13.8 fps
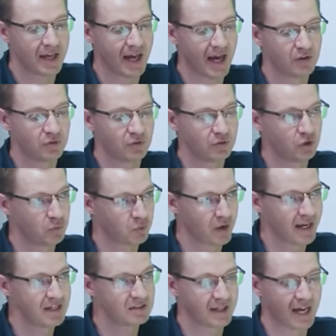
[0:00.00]
They have your
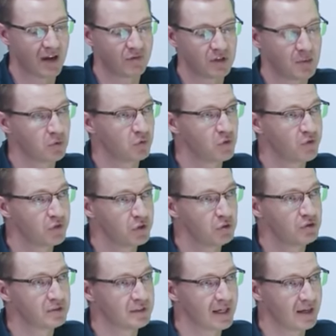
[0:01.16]
price. They have the number of
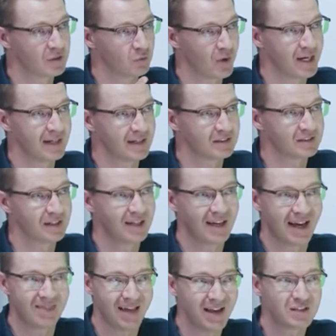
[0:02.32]
reviews and the ratings.
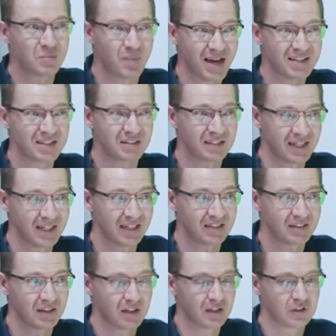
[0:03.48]
And that's basically
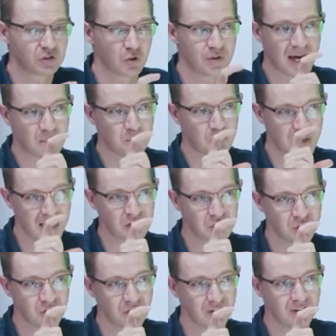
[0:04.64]
it. So that
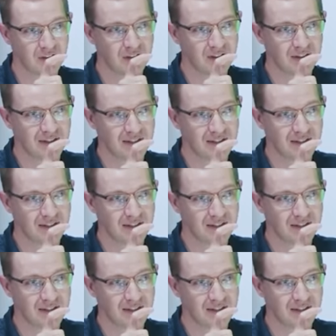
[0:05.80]
picture